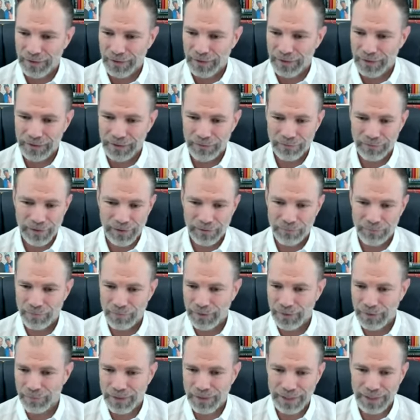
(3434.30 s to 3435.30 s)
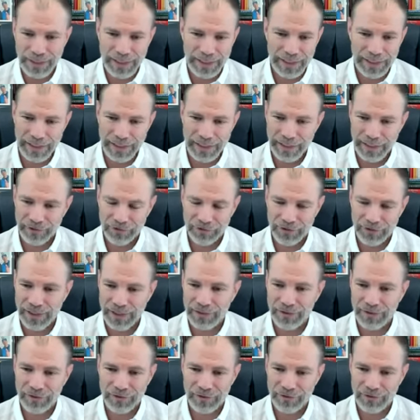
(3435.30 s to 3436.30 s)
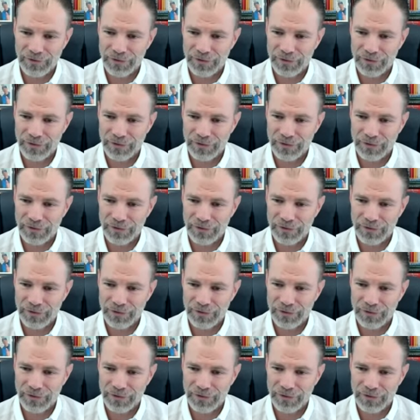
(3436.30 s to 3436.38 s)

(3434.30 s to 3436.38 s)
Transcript: and people like Aakash and others